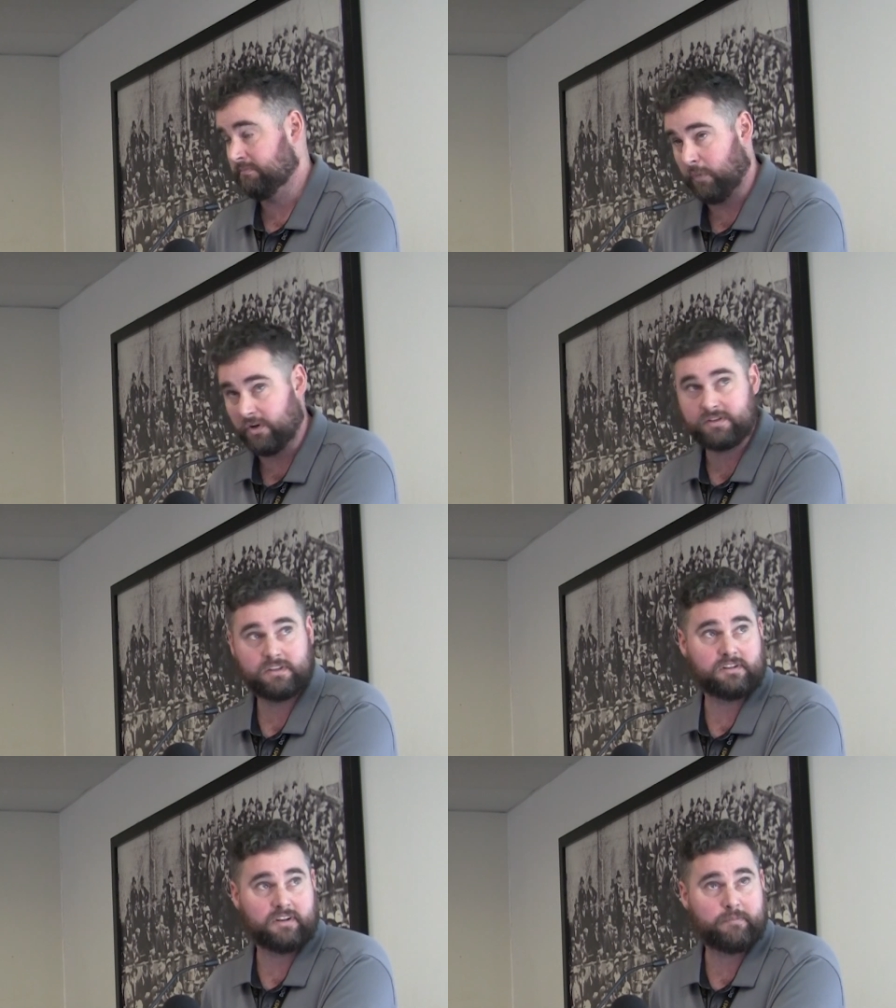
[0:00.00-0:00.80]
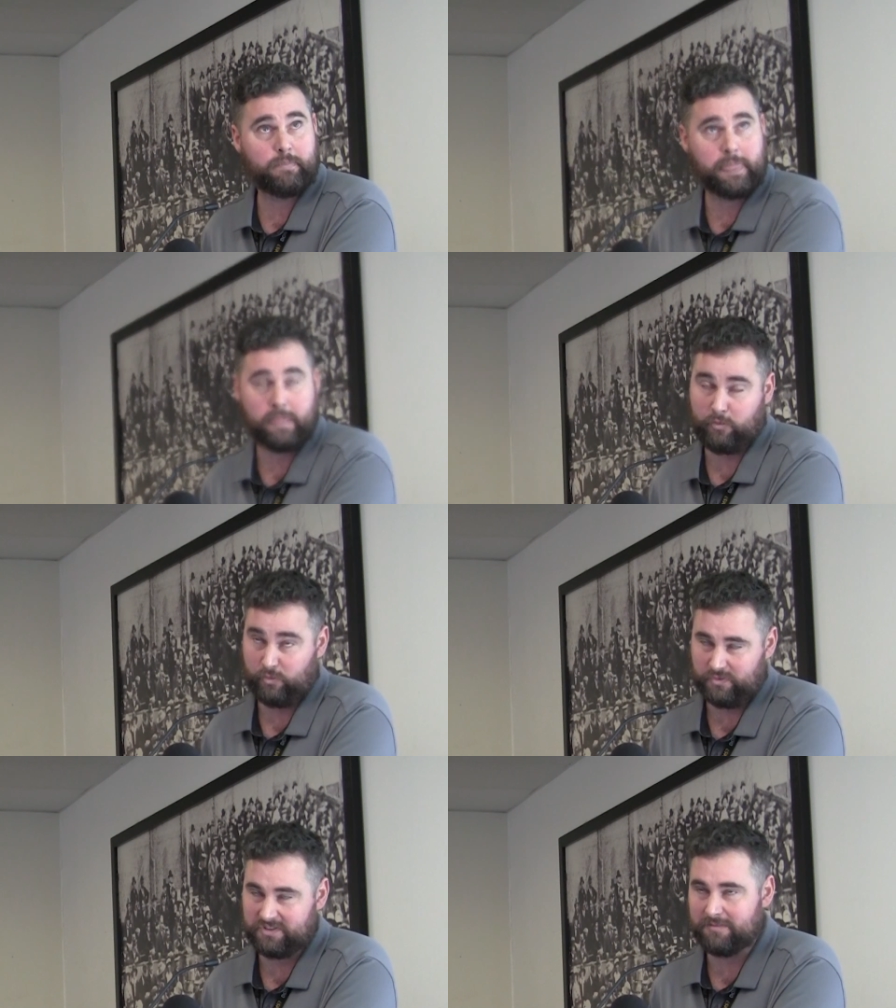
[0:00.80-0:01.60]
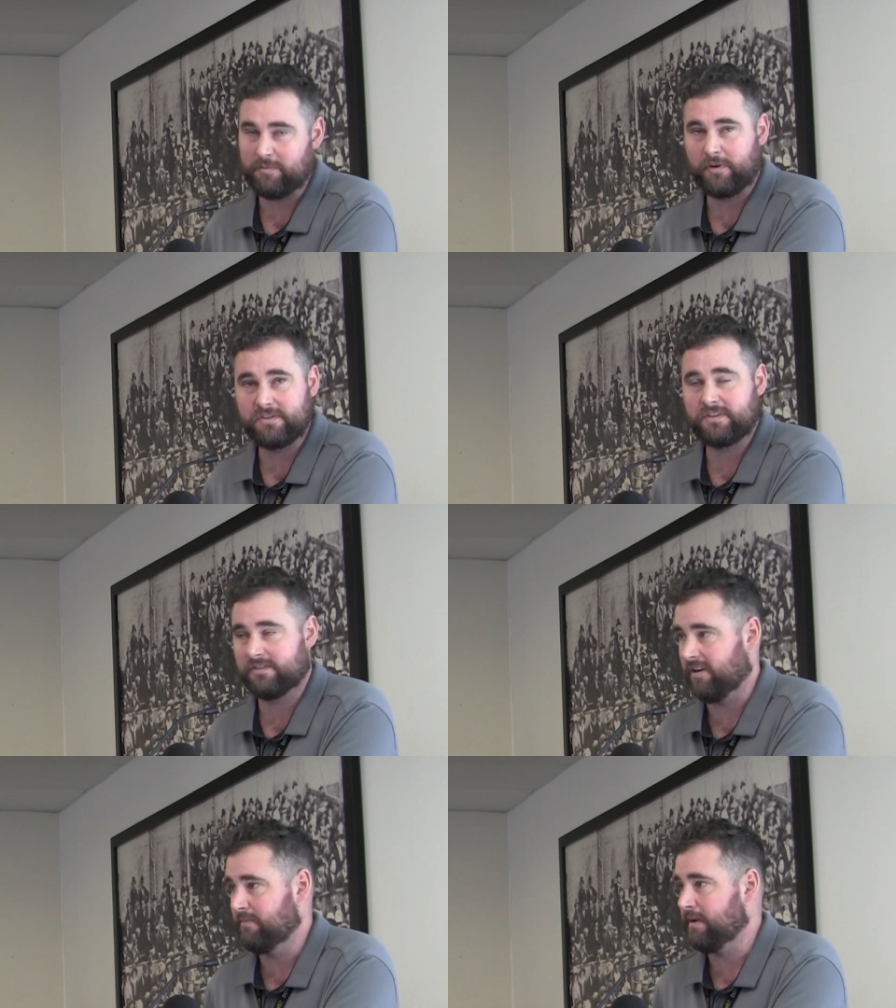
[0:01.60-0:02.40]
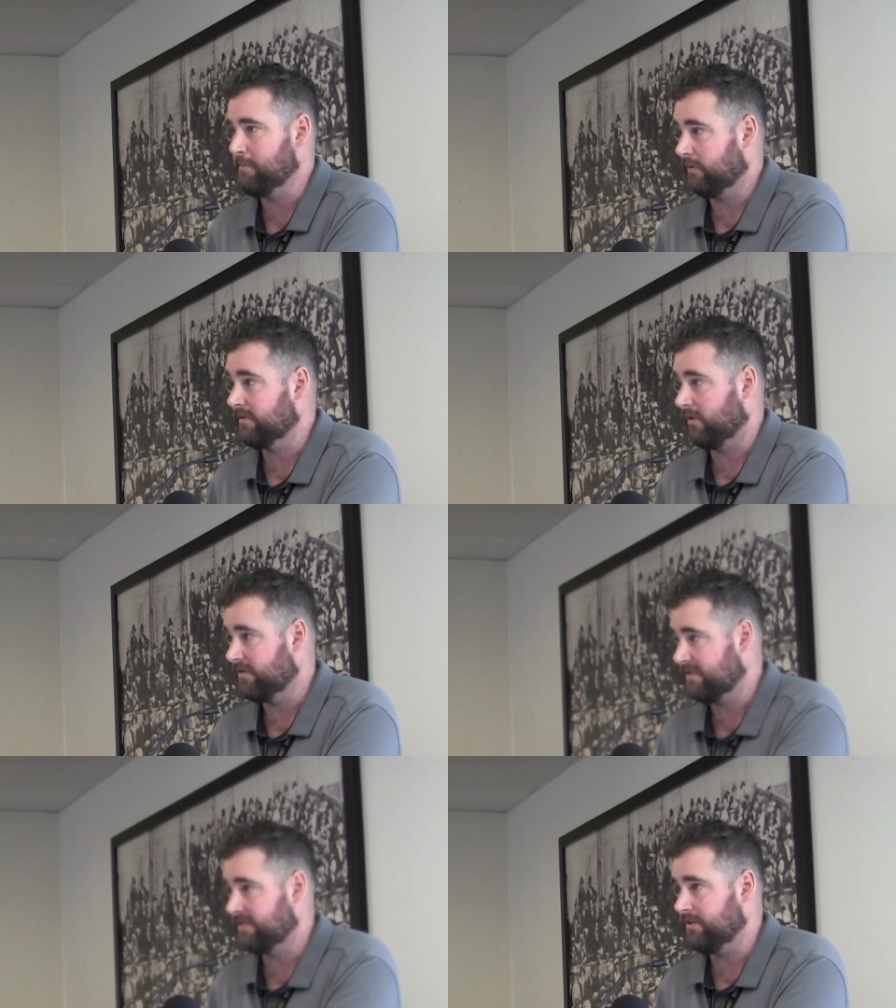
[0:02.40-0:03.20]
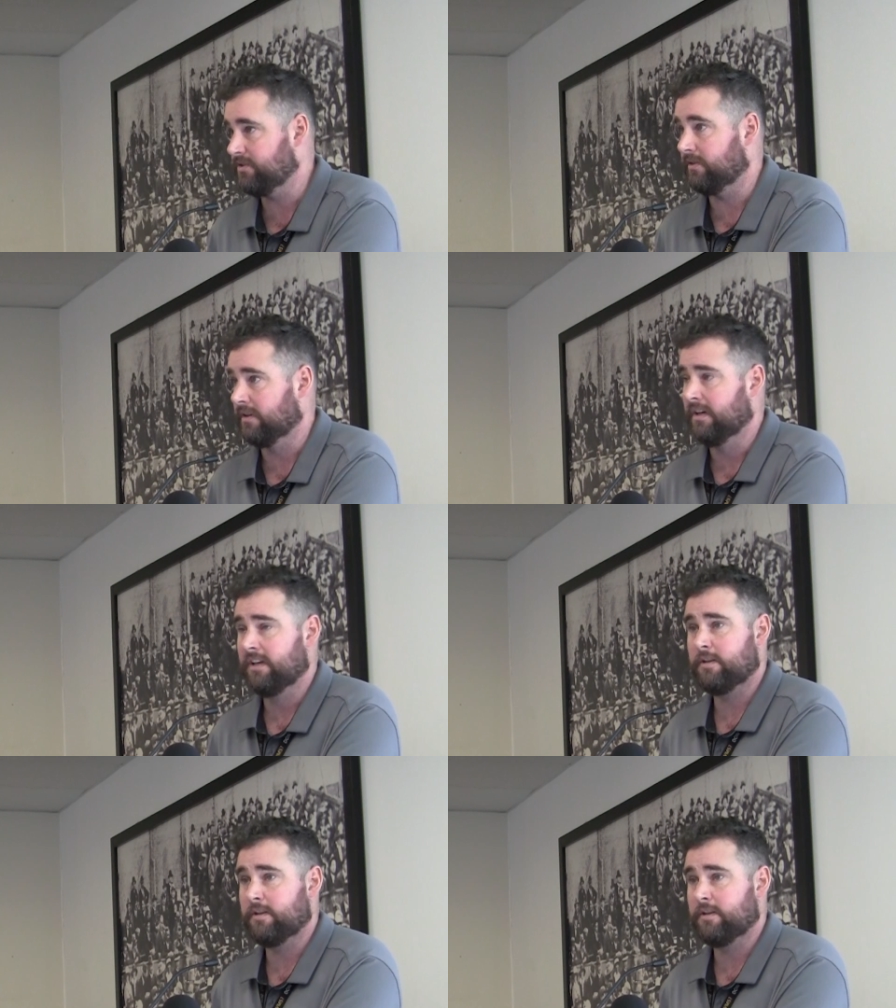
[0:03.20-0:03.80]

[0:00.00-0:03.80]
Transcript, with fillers: Most of the time, not all the time, but most of the time, people acknowledge there's an issue.